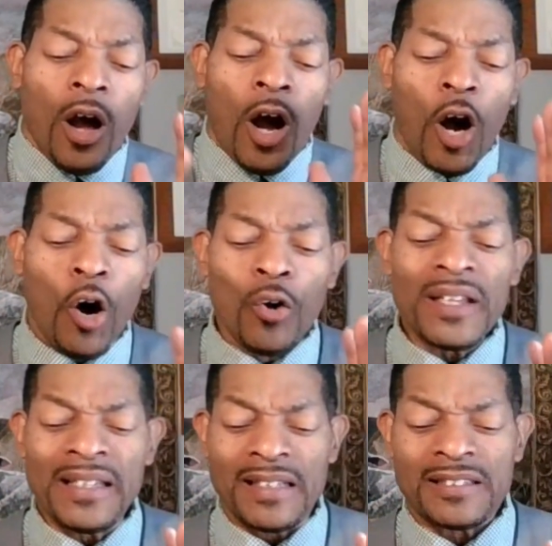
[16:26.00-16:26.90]

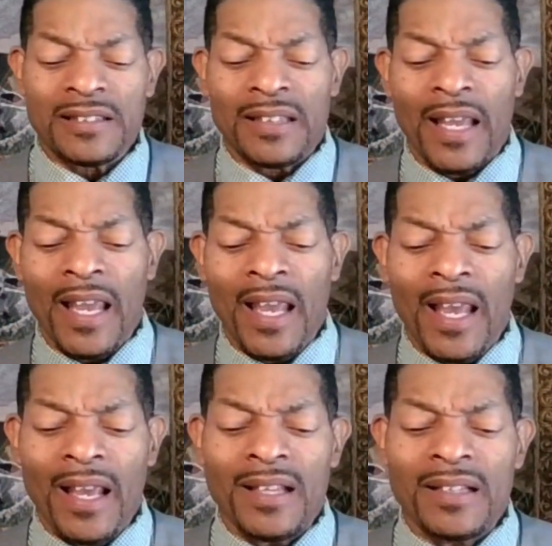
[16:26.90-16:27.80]
Holiness
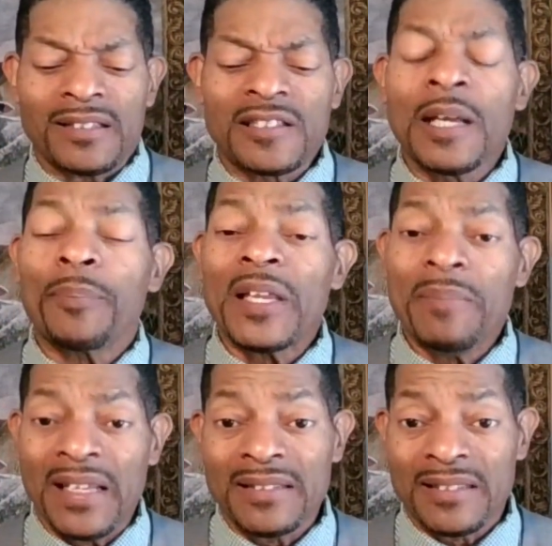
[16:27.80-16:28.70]
simply
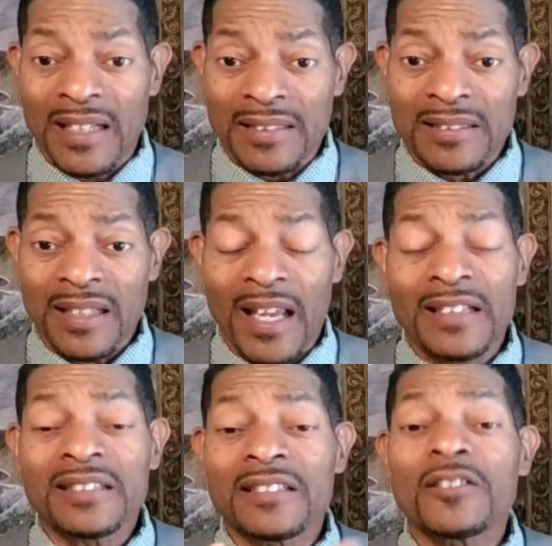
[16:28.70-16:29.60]
means this,
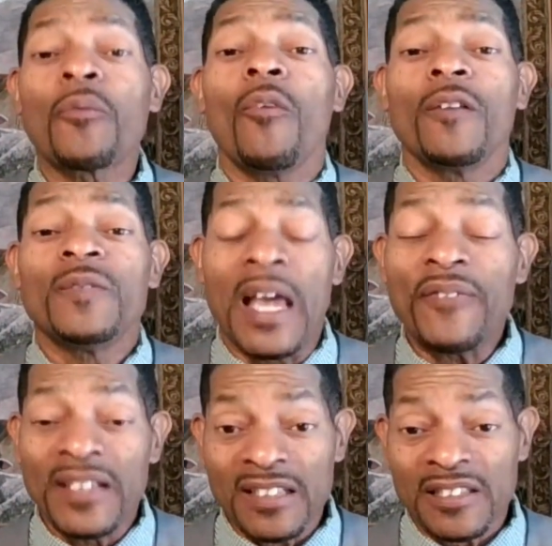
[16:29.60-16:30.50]
and this is the
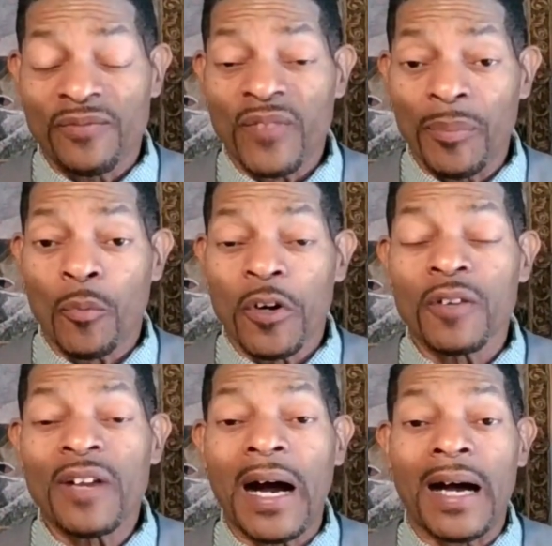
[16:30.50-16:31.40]
definition from the
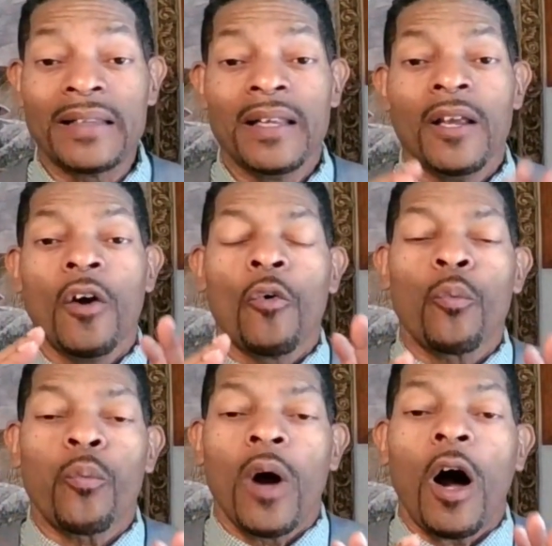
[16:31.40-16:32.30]
Word of God
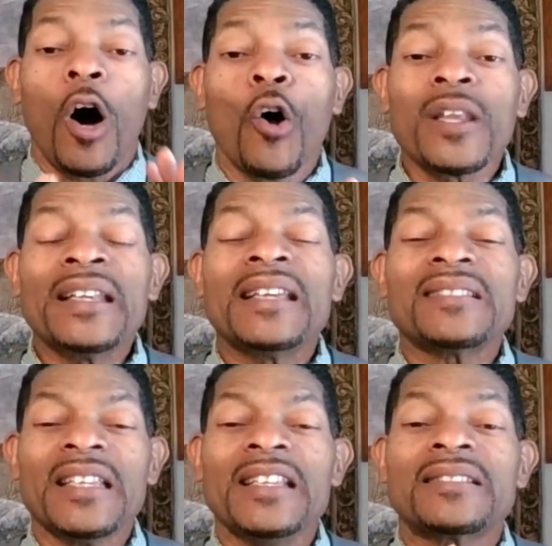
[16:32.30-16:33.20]

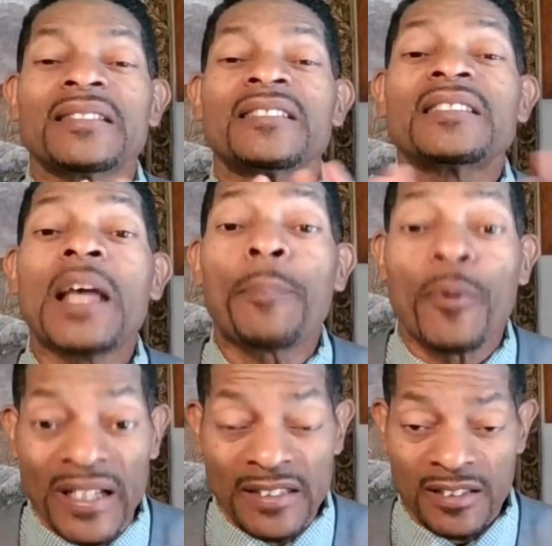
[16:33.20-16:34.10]
holiness is
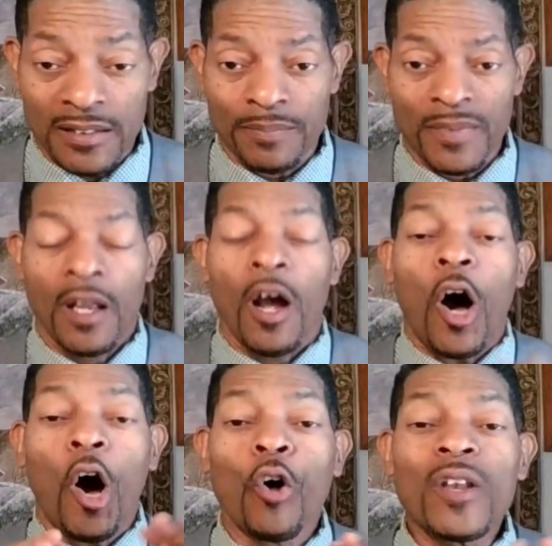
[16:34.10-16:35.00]
separation,
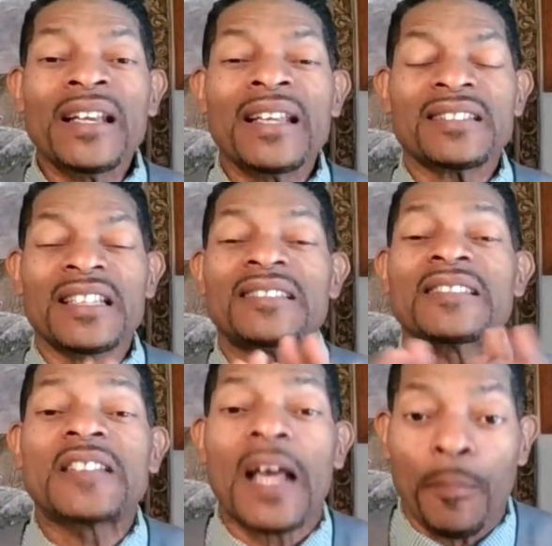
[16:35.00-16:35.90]
holiness is
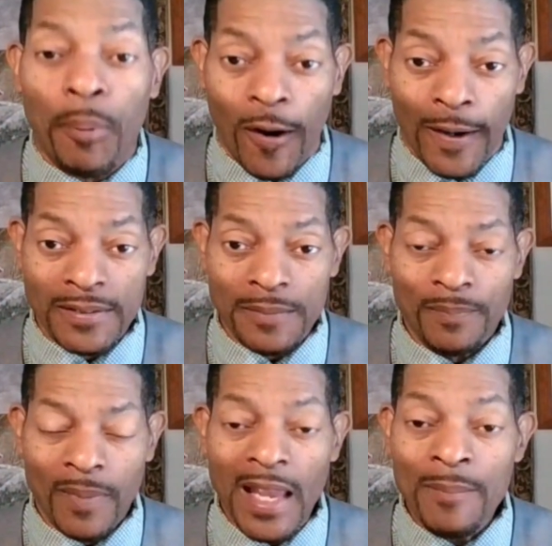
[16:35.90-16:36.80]
set apart.
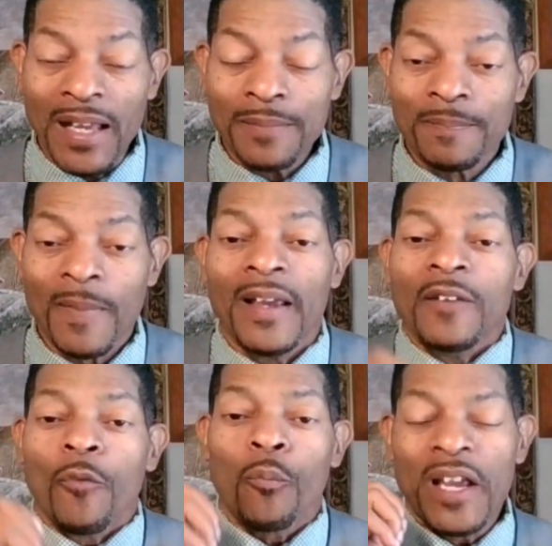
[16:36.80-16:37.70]
Amen?
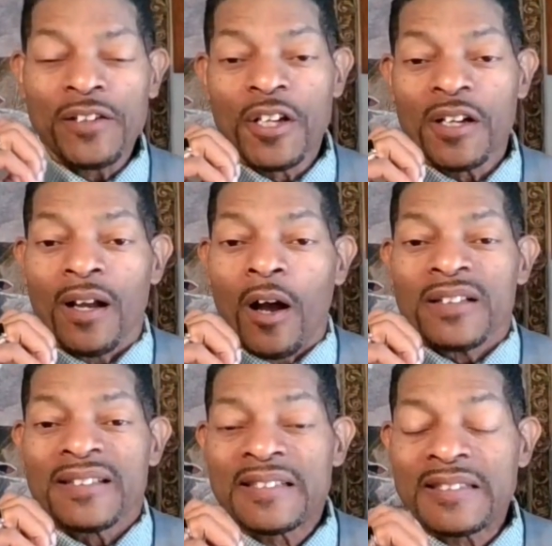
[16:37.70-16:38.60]
When you're
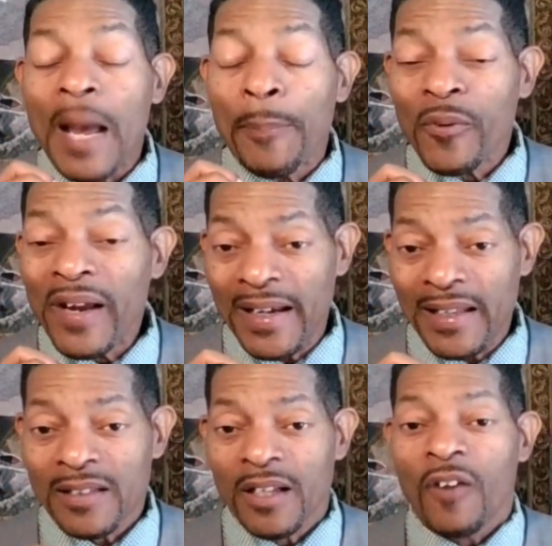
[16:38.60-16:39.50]

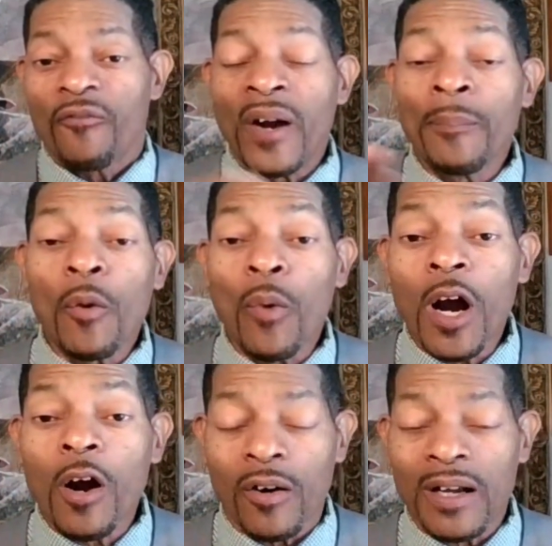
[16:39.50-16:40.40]
separated from the
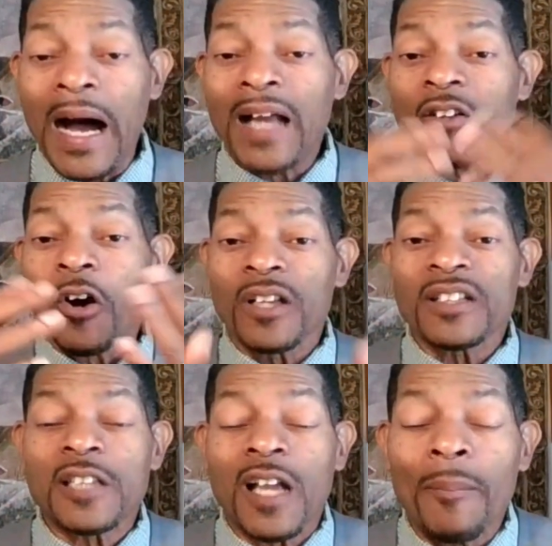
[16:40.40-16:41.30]
world, God called
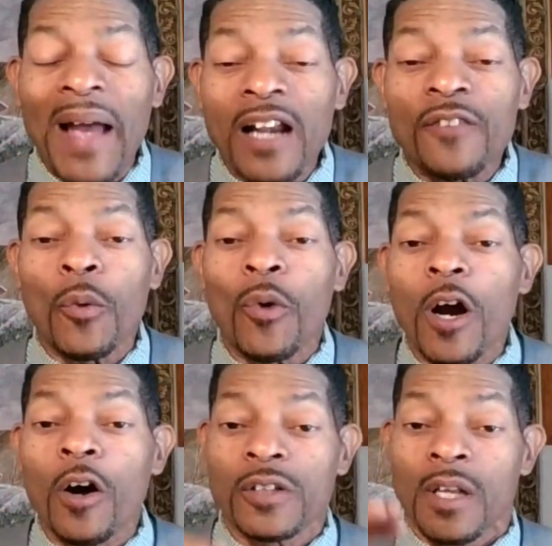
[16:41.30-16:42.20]
us to come out of the
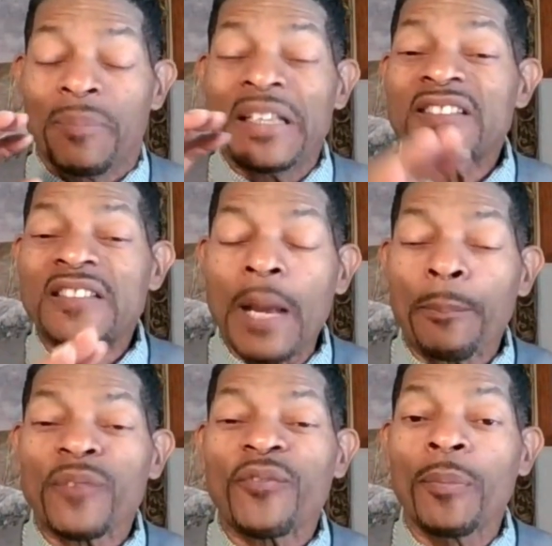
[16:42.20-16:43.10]
world, be
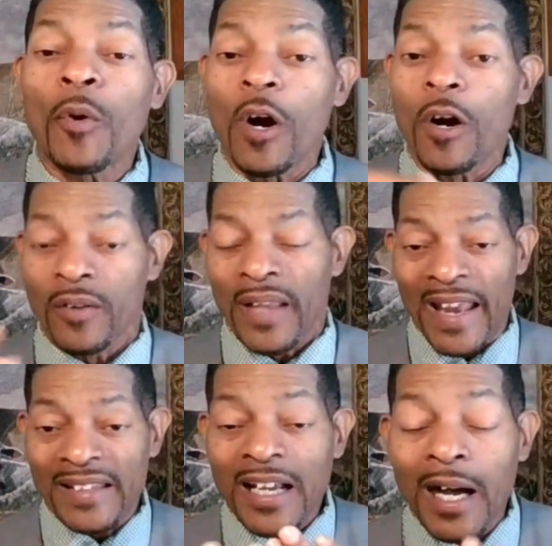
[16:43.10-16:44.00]
separate from the world,
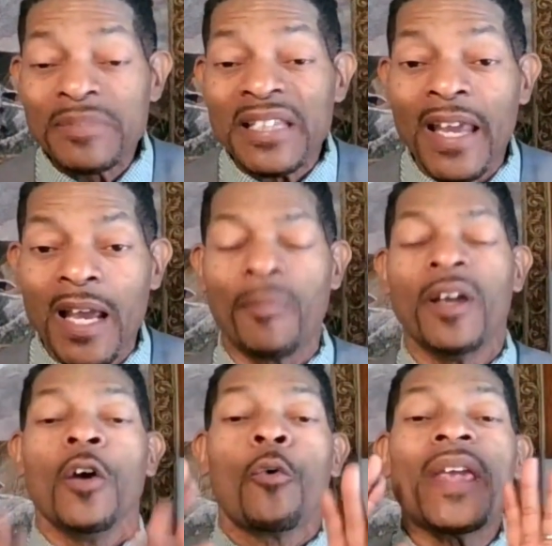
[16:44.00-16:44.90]
and come to Him.
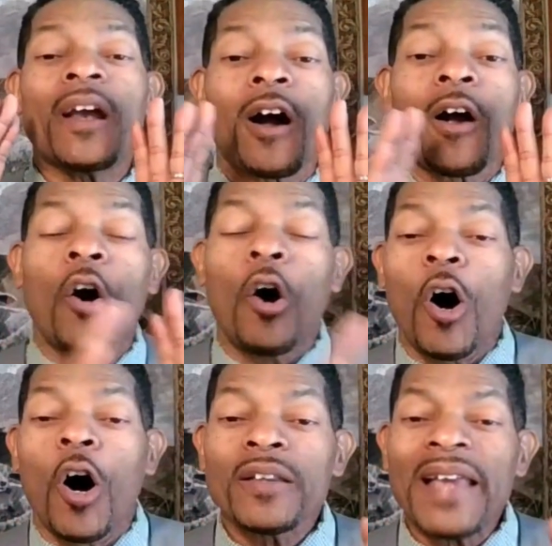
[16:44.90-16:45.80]
We are
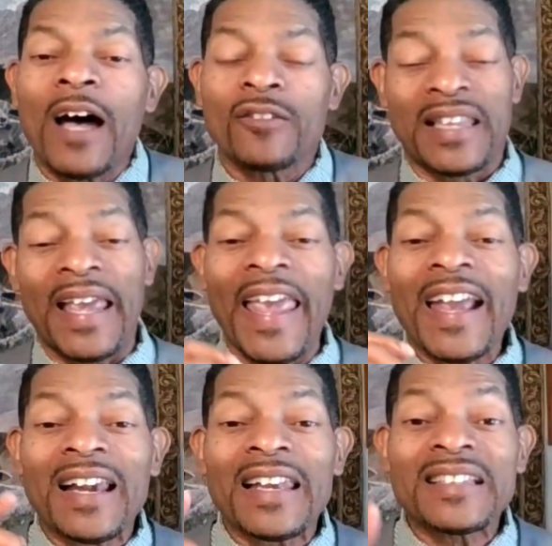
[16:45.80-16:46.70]
called out, the
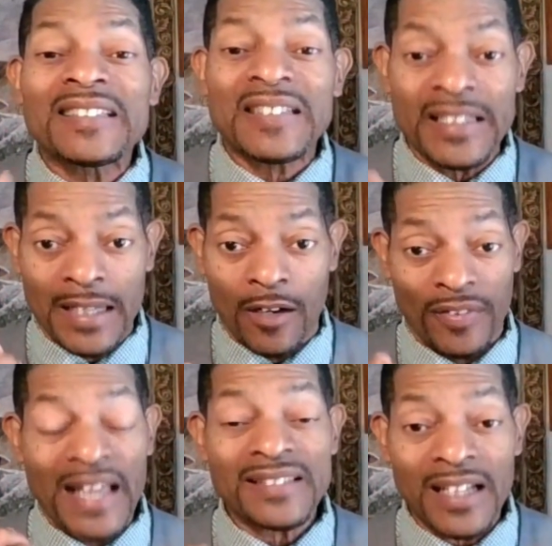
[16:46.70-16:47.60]
ecclesia,
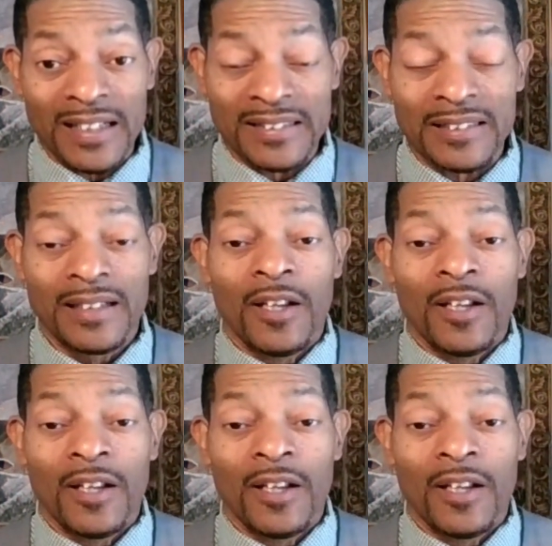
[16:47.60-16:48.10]
that's us.